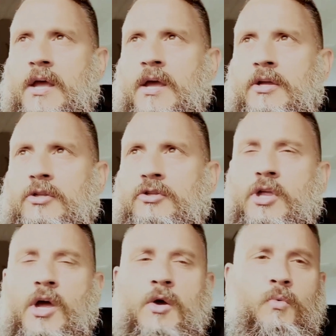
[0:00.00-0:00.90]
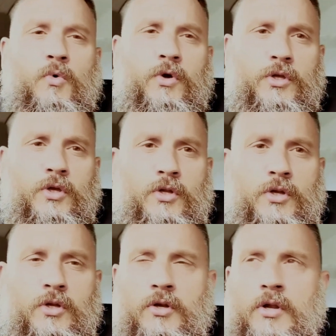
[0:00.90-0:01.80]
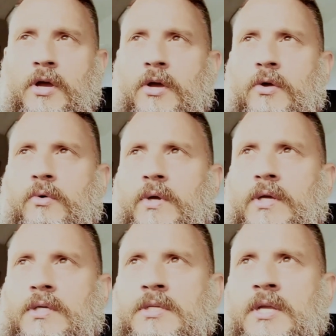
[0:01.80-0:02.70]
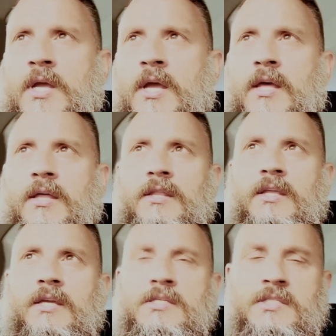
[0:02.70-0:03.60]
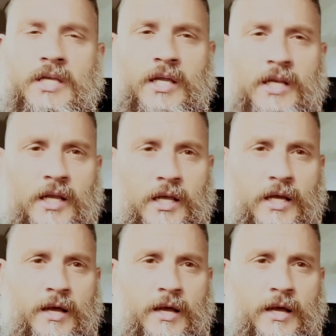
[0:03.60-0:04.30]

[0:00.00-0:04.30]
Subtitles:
Now, my brother Yacob was called and destined to be one of these